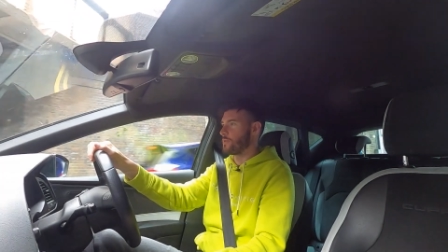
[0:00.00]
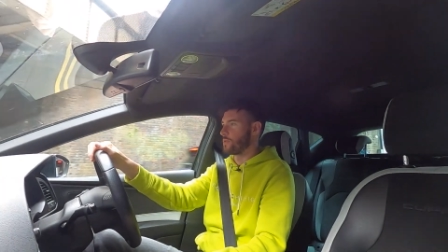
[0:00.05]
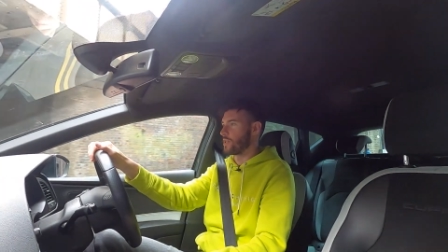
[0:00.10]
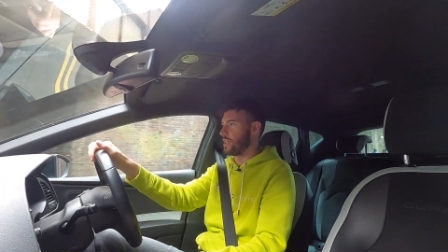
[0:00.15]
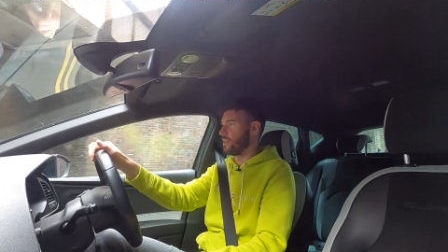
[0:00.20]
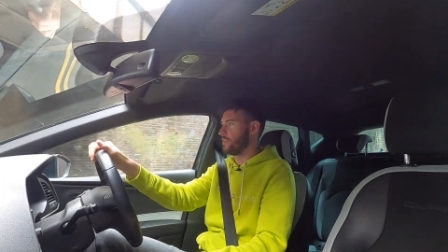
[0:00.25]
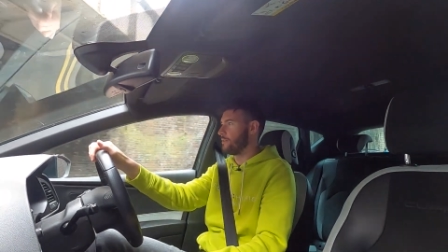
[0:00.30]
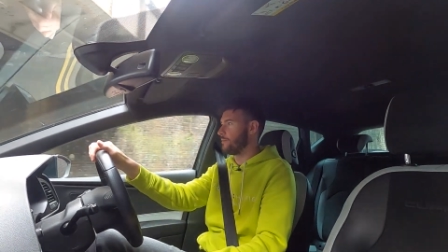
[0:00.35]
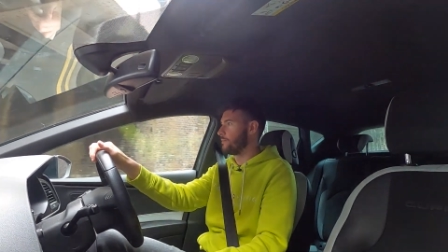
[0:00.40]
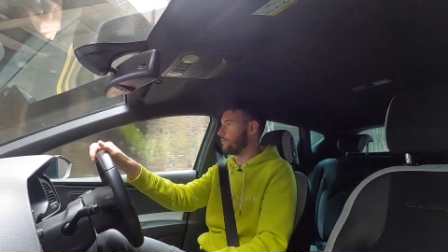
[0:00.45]

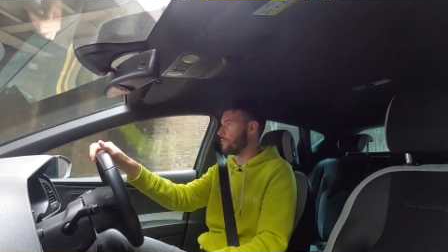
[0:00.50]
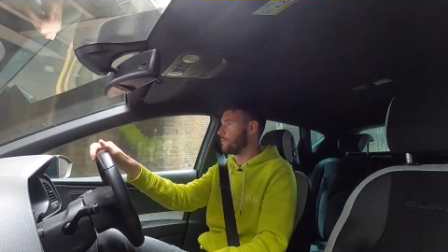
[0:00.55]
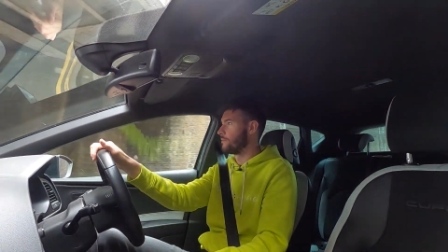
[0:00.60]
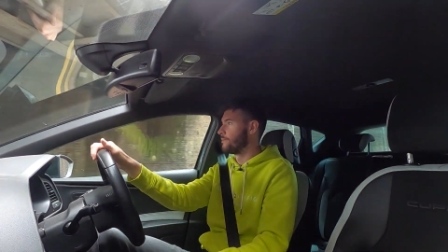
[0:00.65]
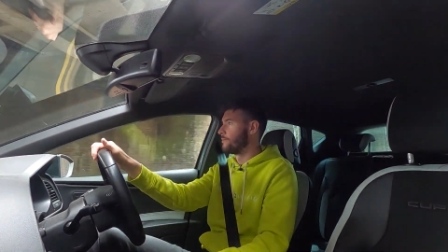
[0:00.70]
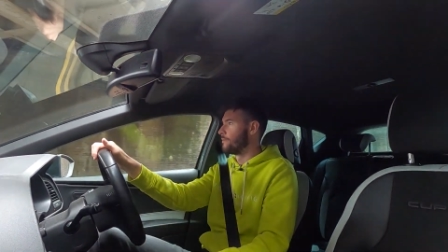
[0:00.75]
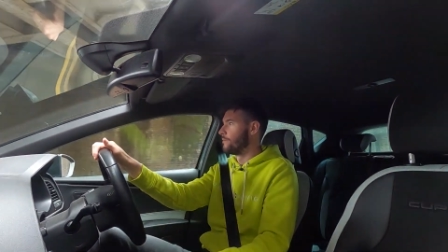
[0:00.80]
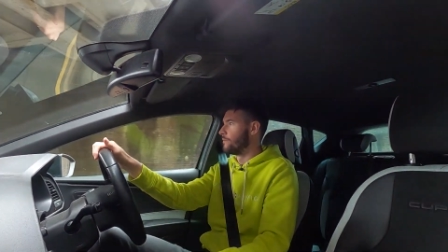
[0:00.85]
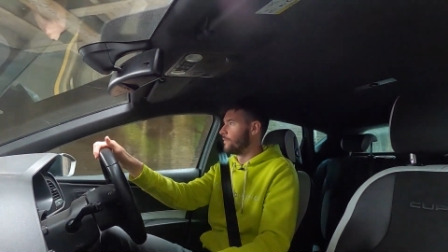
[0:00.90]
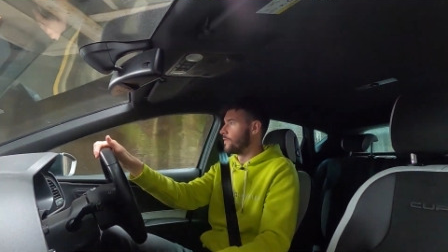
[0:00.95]
okay.
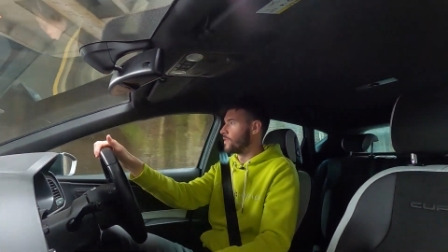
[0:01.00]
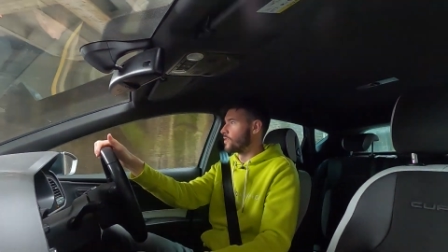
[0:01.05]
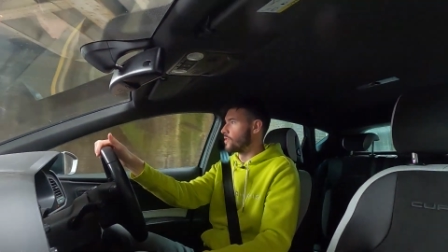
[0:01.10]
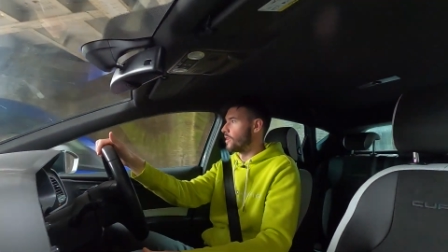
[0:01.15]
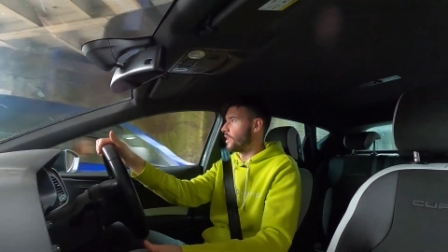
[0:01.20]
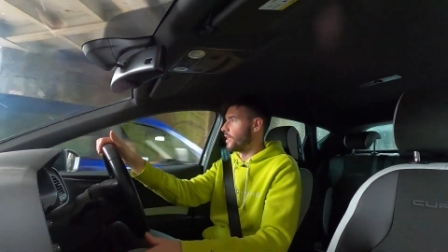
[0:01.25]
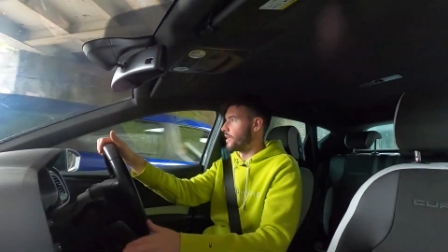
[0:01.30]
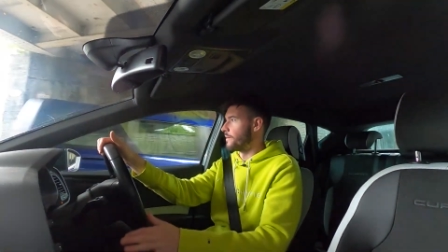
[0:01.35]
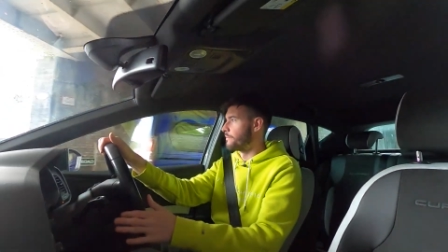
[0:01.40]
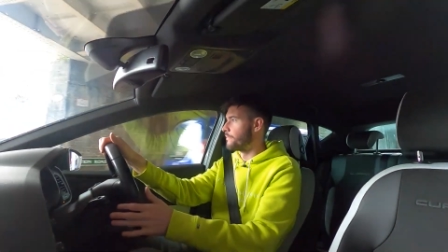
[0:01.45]
So
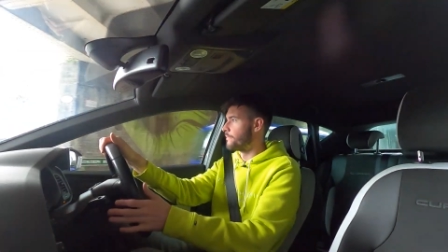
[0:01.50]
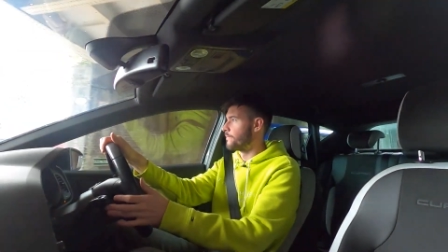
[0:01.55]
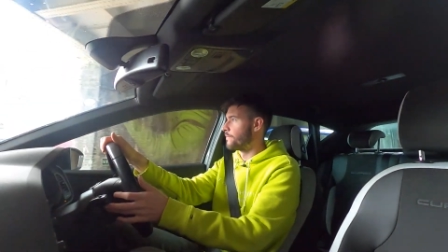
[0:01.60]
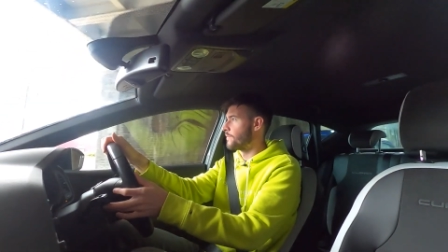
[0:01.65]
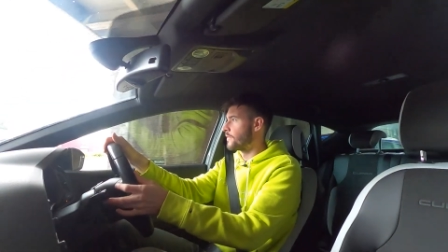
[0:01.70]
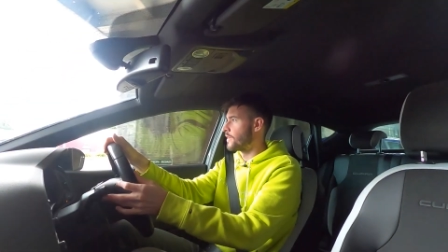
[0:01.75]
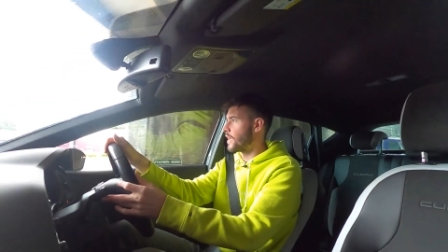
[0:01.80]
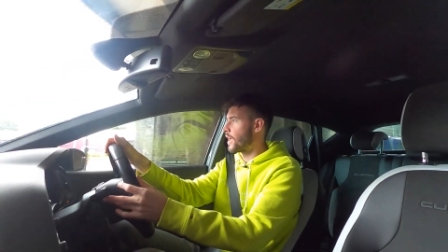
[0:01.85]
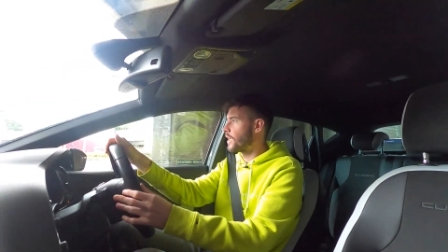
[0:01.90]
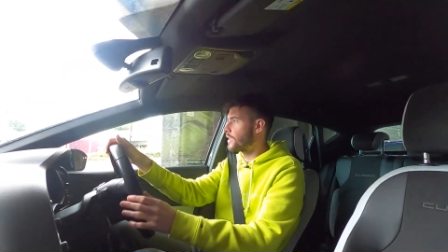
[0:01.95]
yeah,
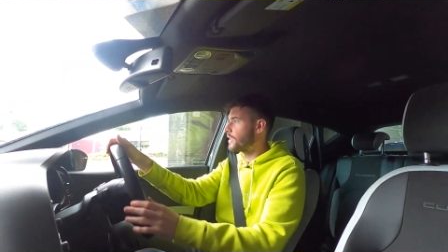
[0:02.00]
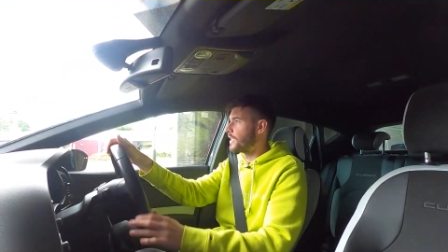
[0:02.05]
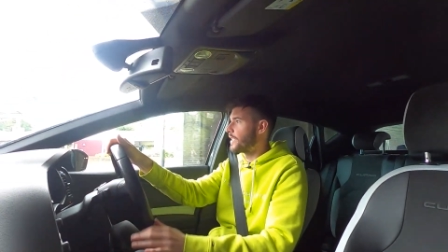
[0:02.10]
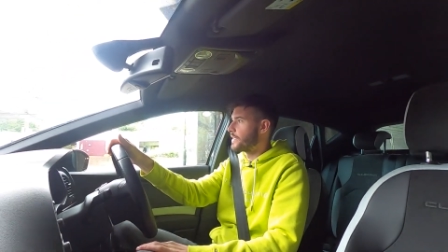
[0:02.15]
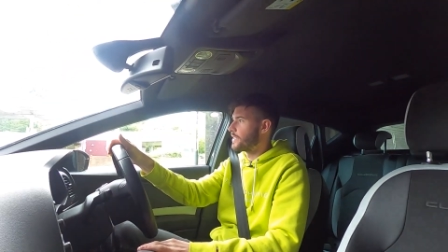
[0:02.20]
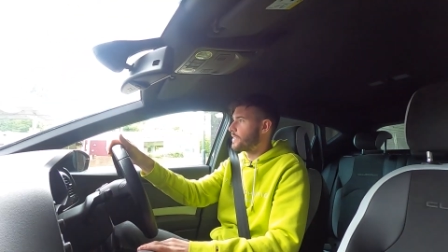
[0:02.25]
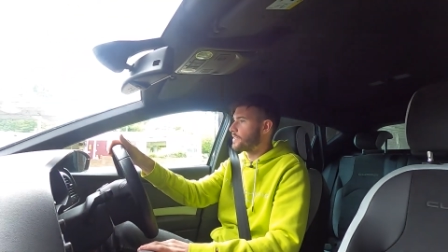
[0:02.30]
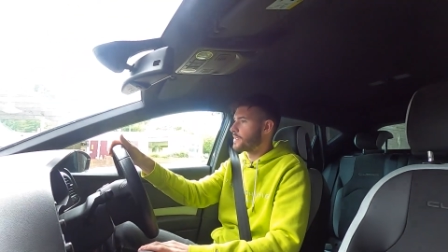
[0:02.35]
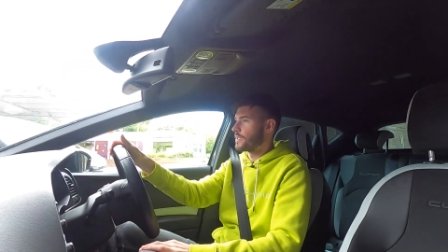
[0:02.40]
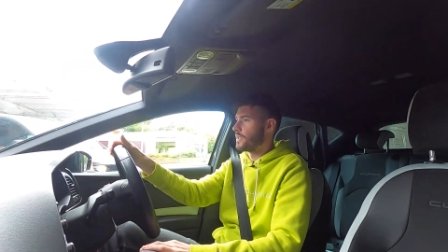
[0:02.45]

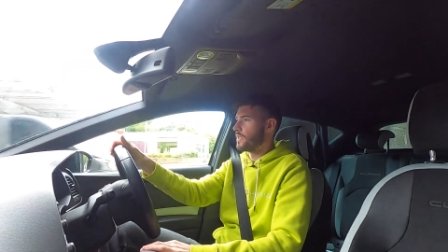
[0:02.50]
unleaded